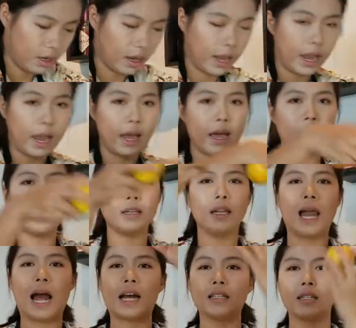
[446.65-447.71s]
And
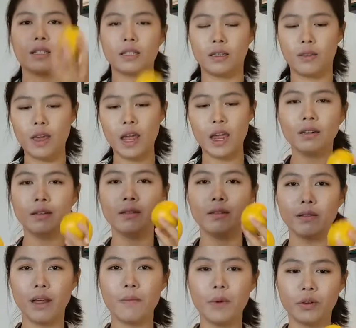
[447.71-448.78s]
last thing,
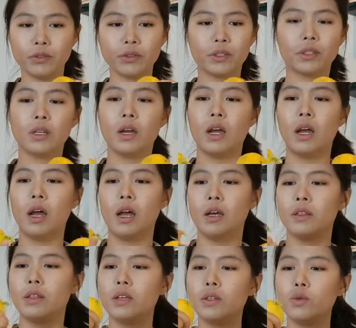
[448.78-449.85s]
lemons.
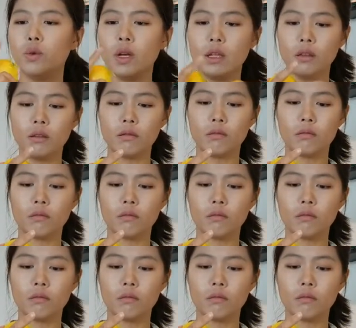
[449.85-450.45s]
This one